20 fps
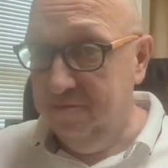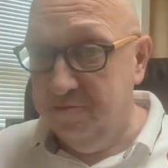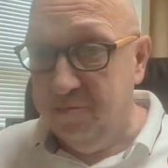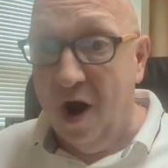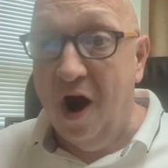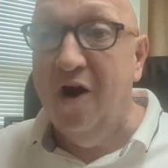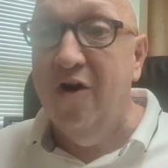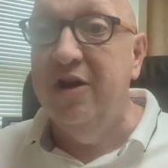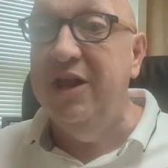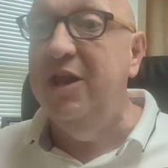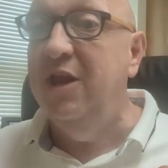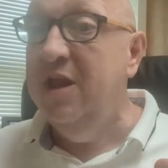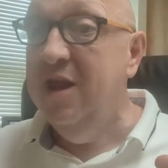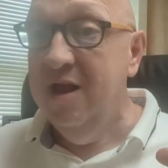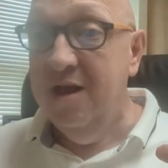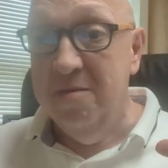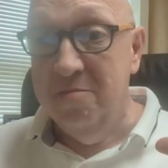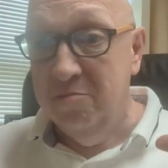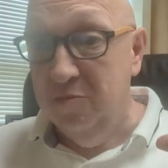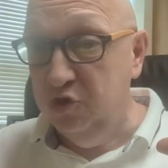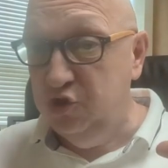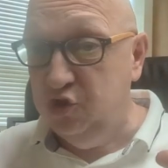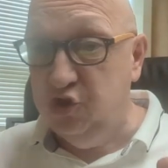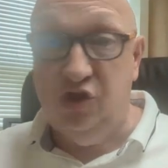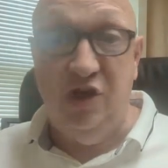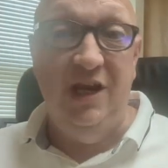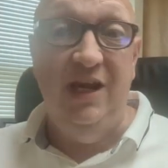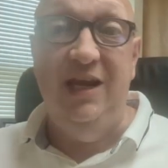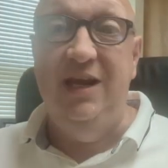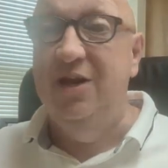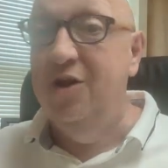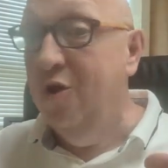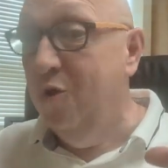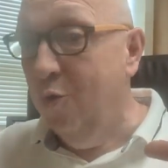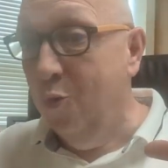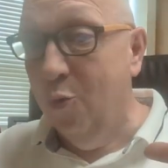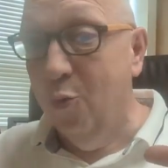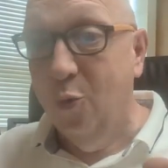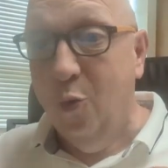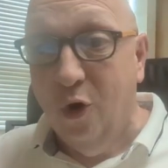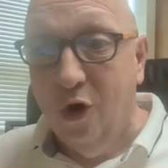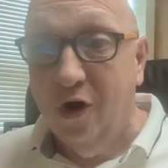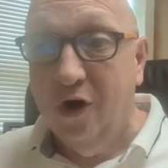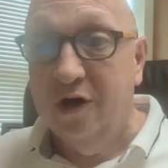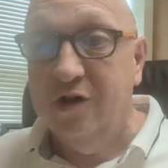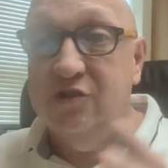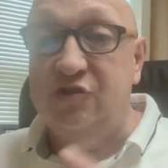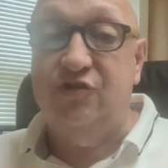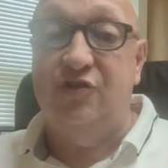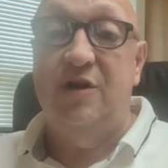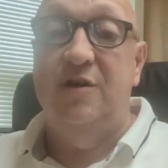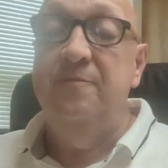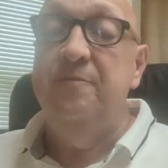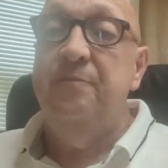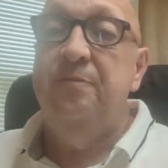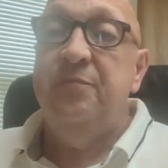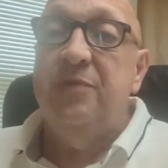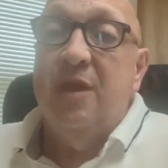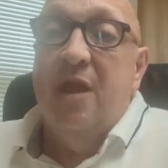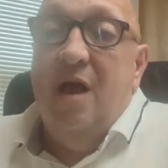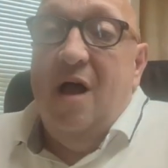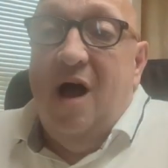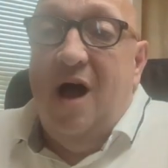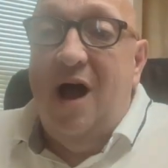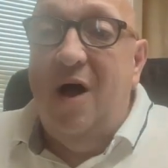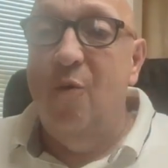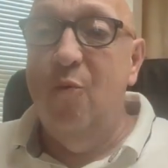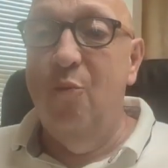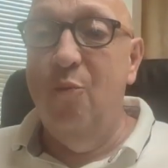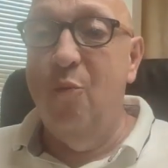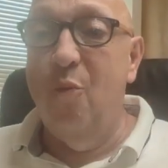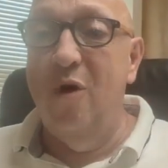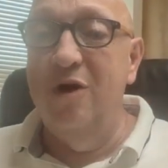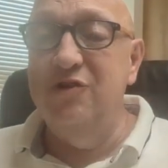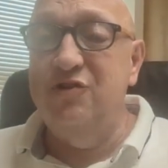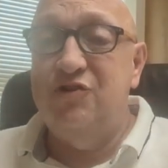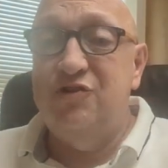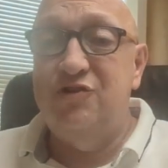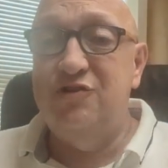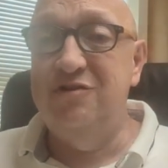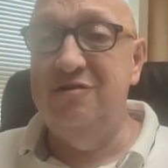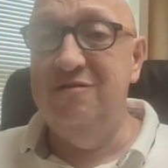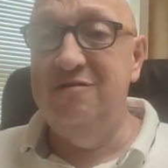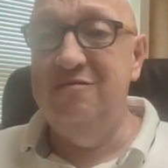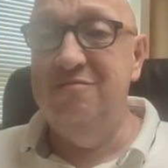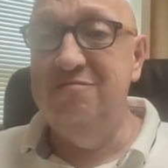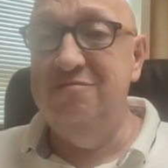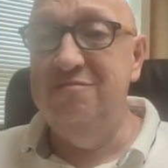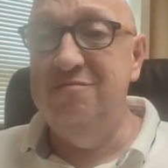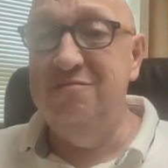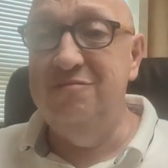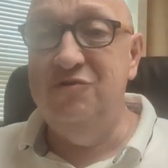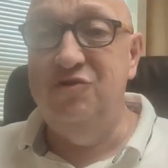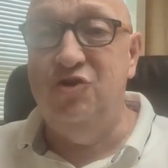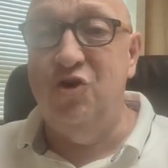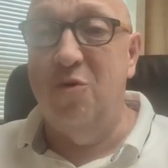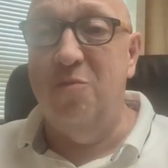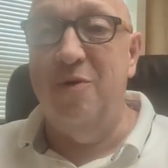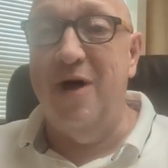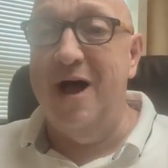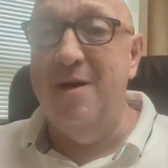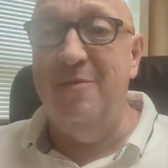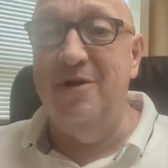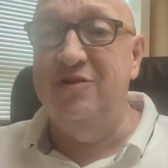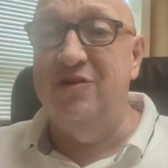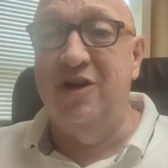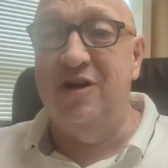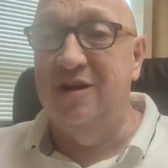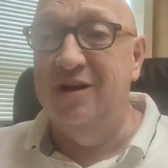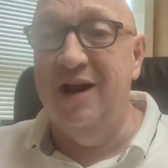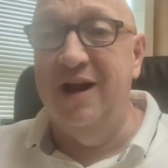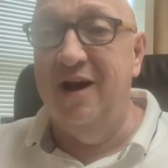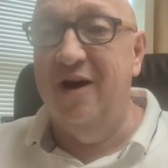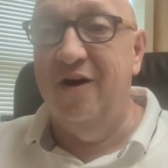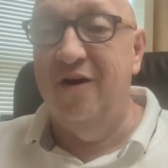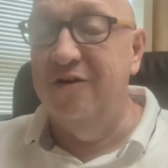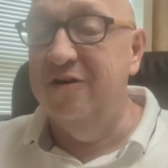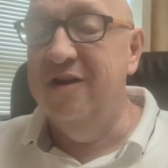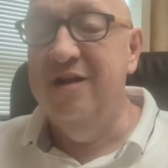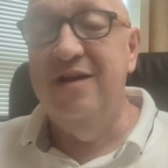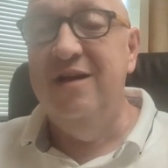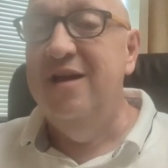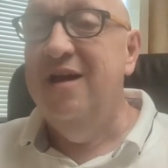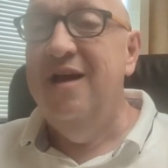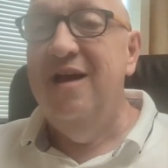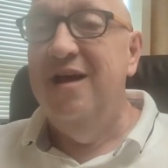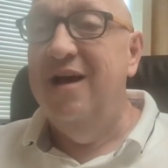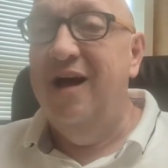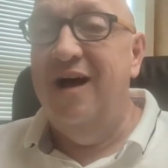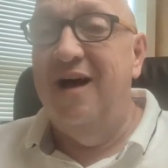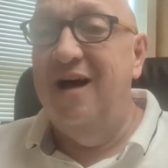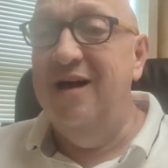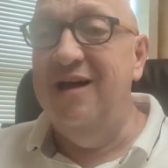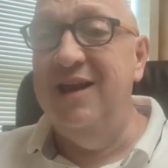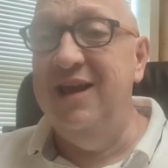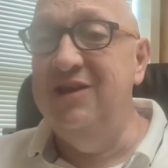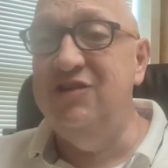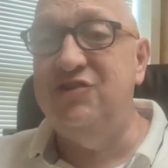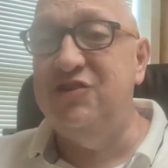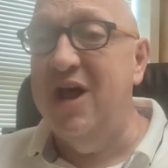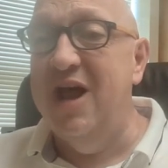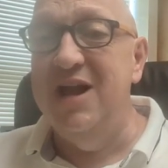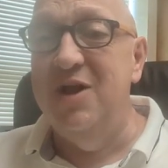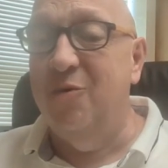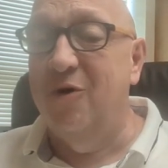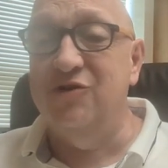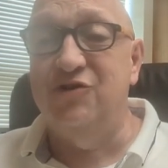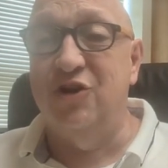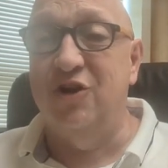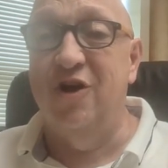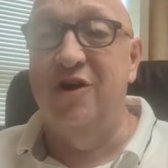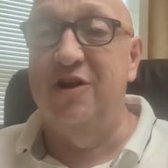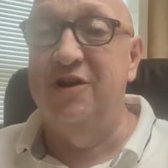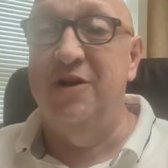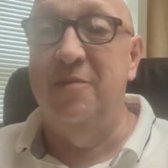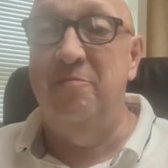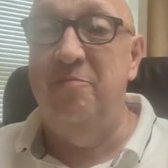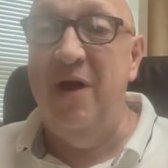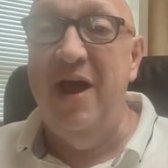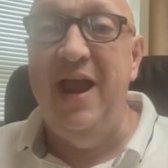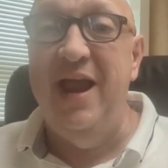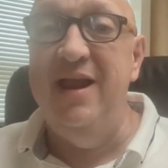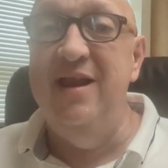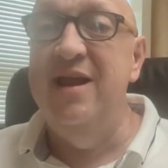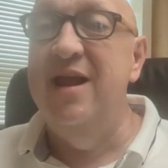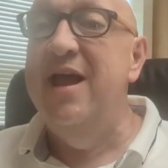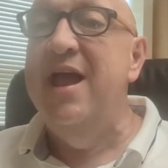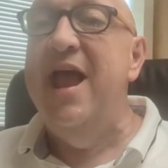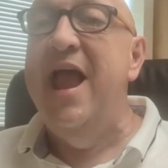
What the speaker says: Party machine works, once Joe Obama declared, he said he wasn't going to debate.